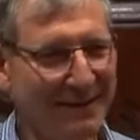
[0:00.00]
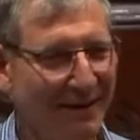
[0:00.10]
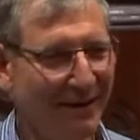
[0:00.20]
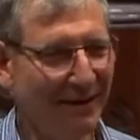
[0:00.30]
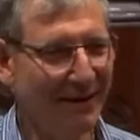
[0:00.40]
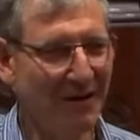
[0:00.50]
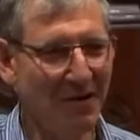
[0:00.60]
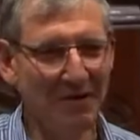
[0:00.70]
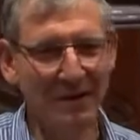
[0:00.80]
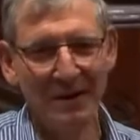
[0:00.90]
And I
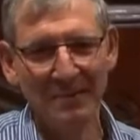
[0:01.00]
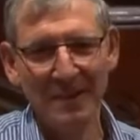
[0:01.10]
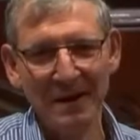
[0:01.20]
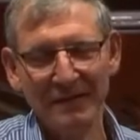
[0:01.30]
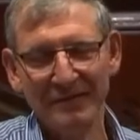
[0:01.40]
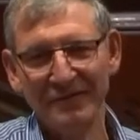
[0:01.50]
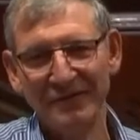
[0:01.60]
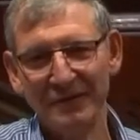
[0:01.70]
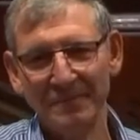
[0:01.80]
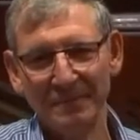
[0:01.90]
know many of the
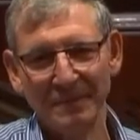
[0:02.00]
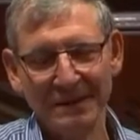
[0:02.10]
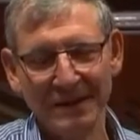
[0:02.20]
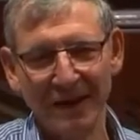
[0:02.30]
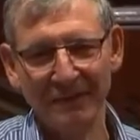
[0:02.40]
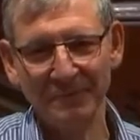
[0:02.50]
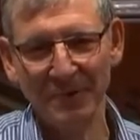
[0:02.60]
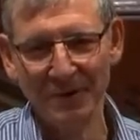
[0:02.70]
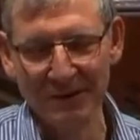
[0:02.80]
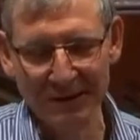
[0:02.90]
field staff
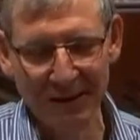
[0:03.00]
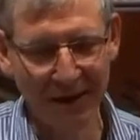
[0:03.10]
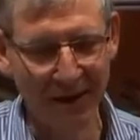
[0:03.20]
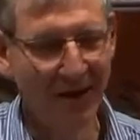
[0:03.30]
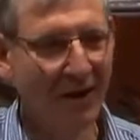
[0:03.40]
personally.